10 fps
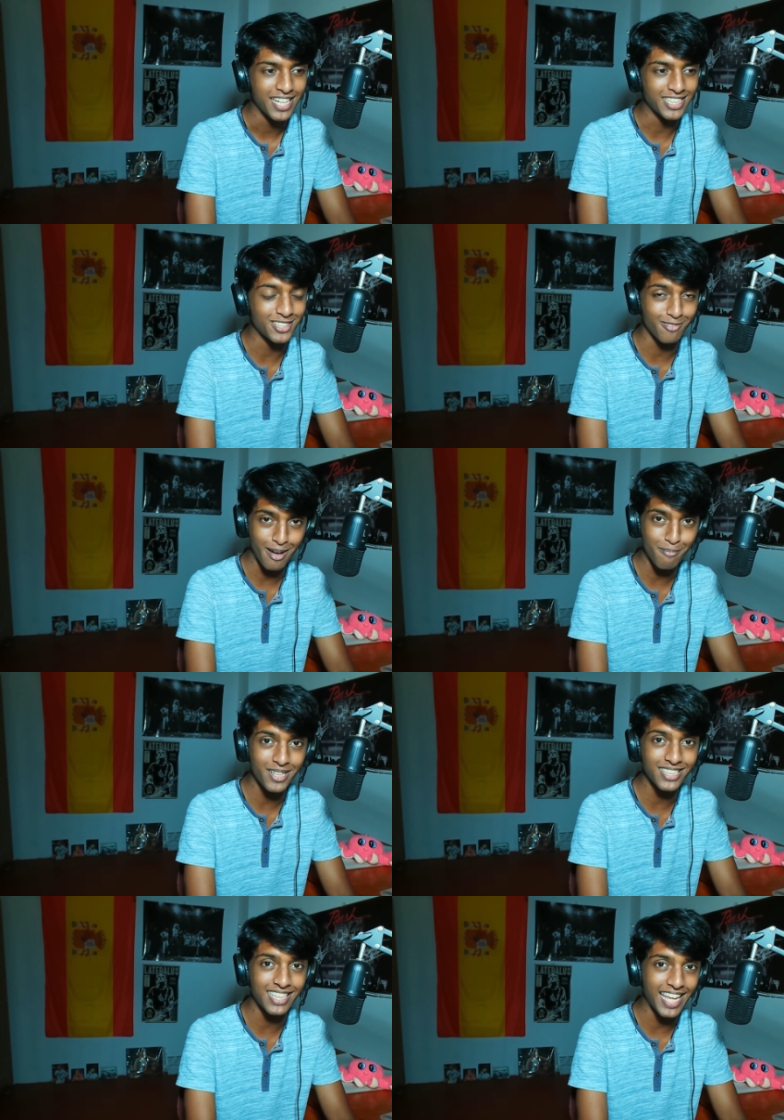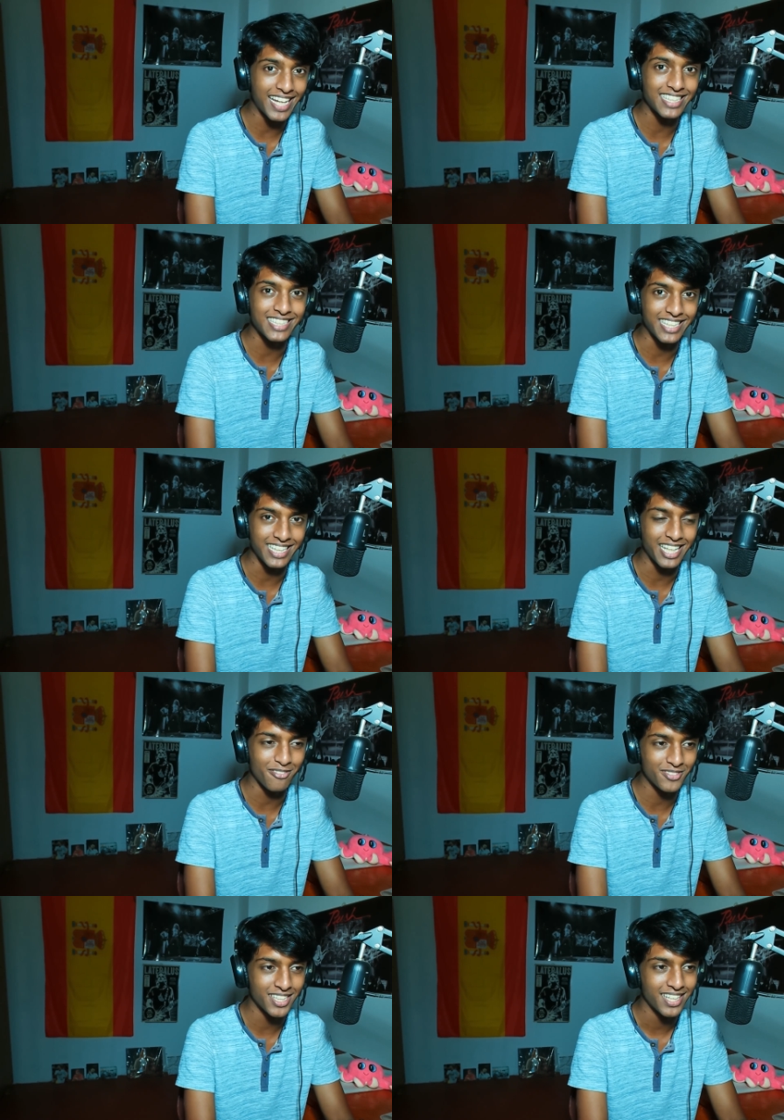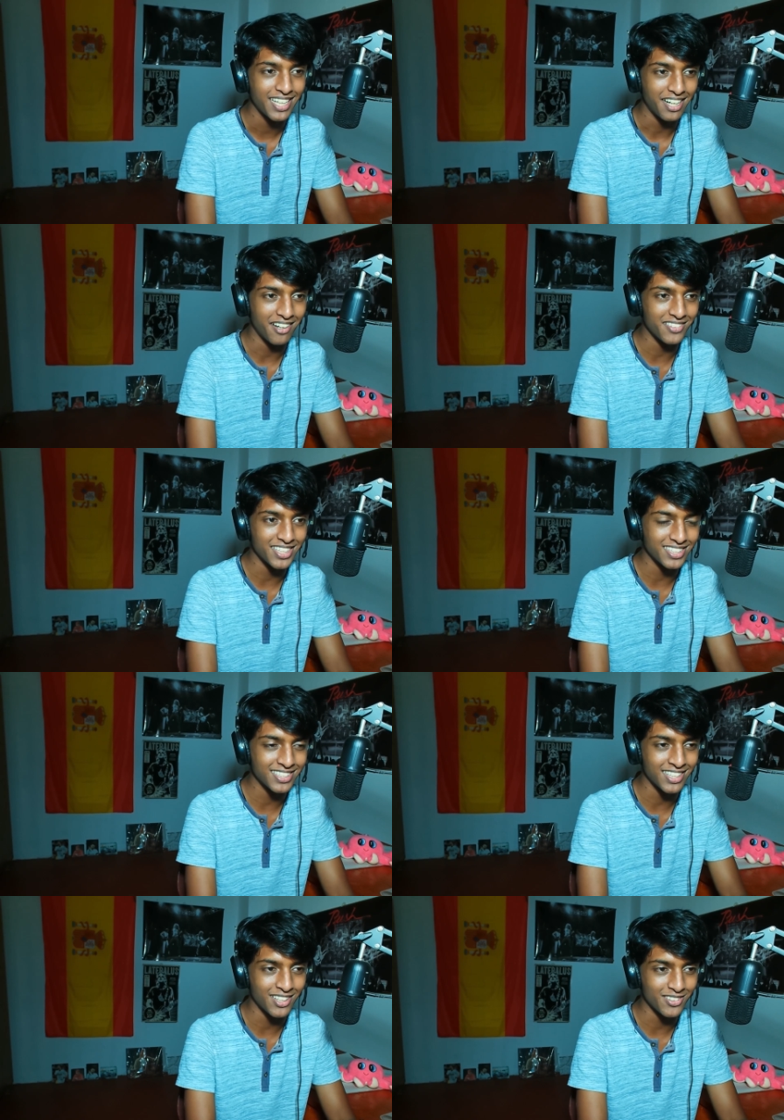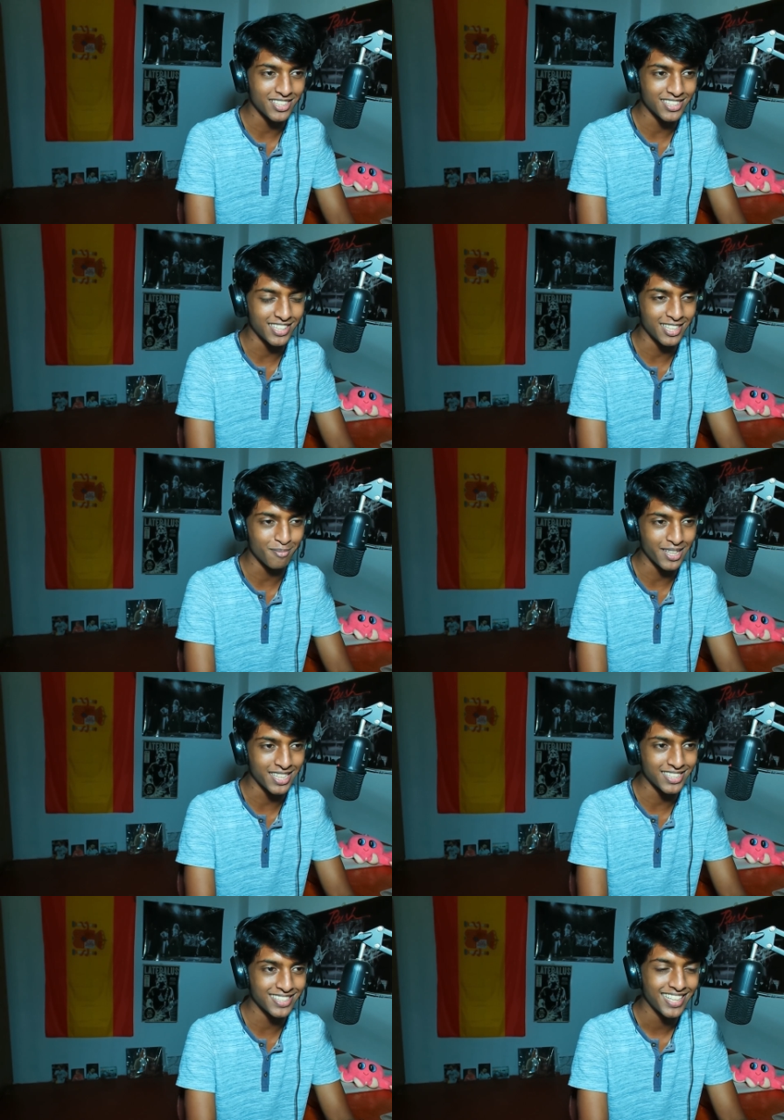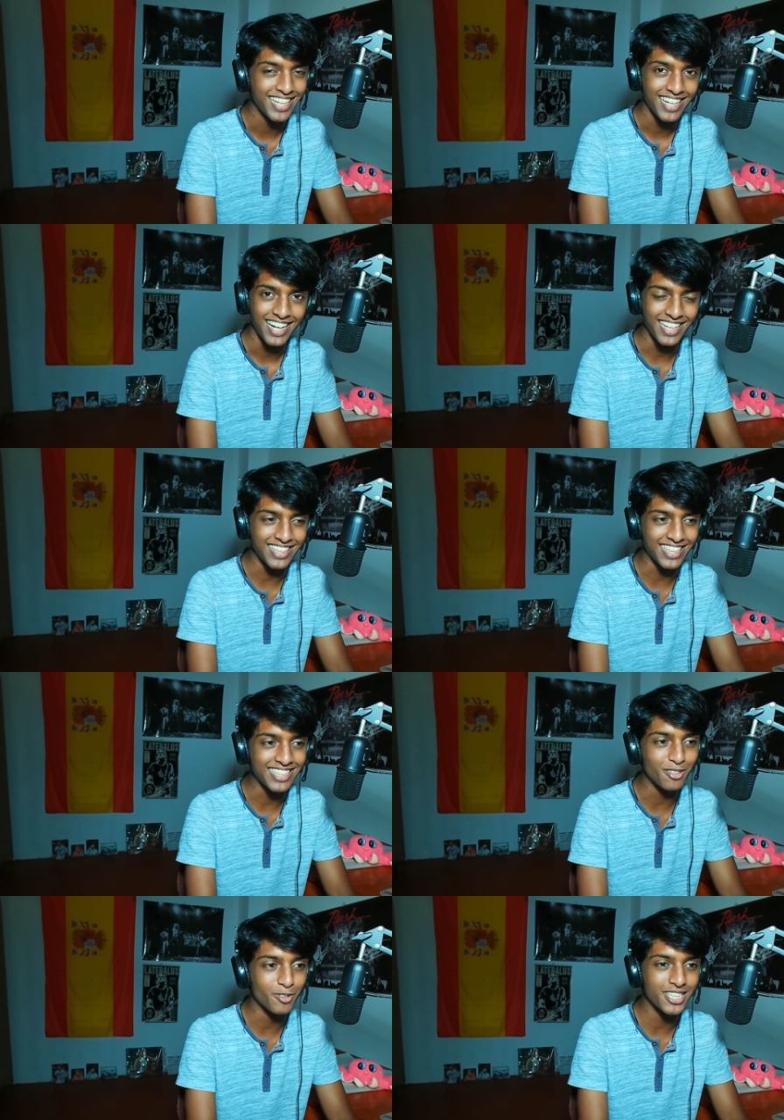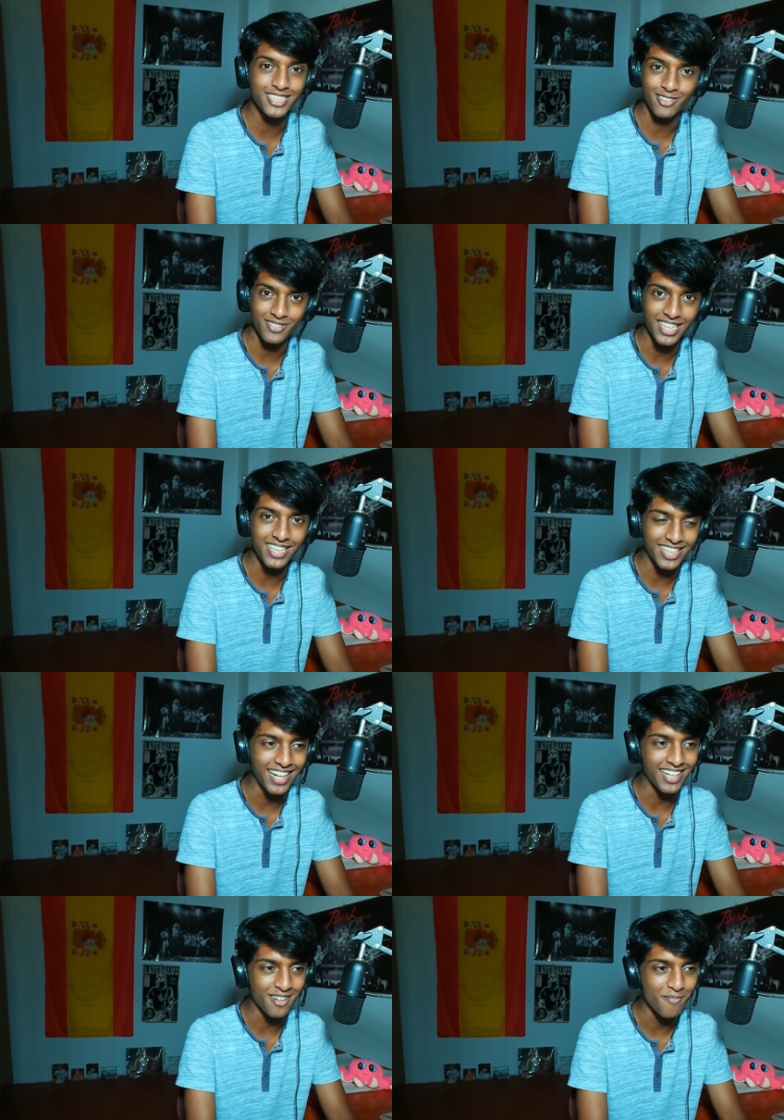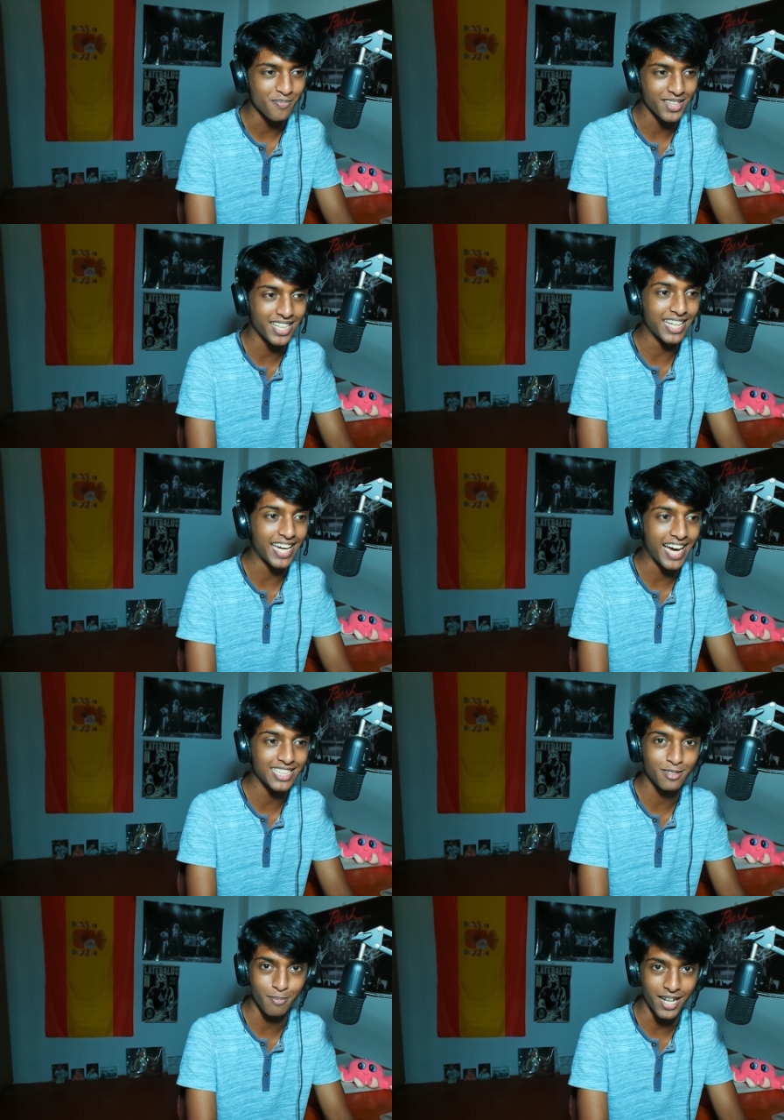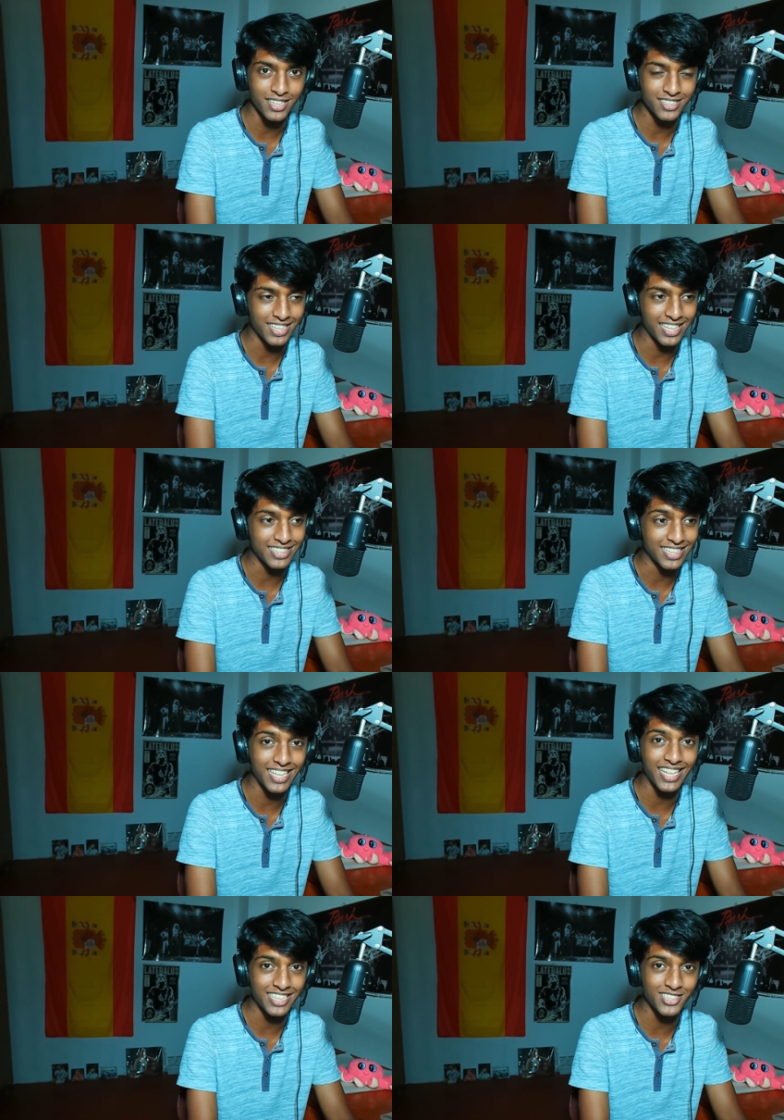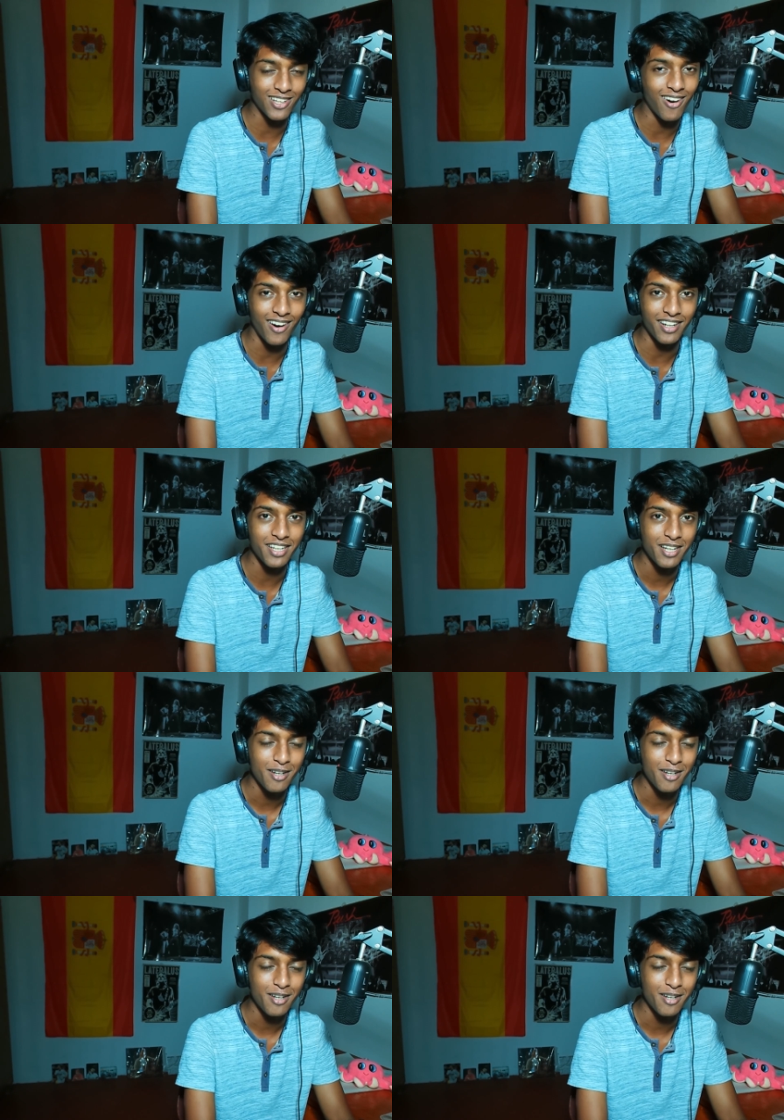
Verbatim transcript: It's remember the legacy he left on this uh, on this earth because I think in the words of Neil Young, the king has passed, the king, the king is gone,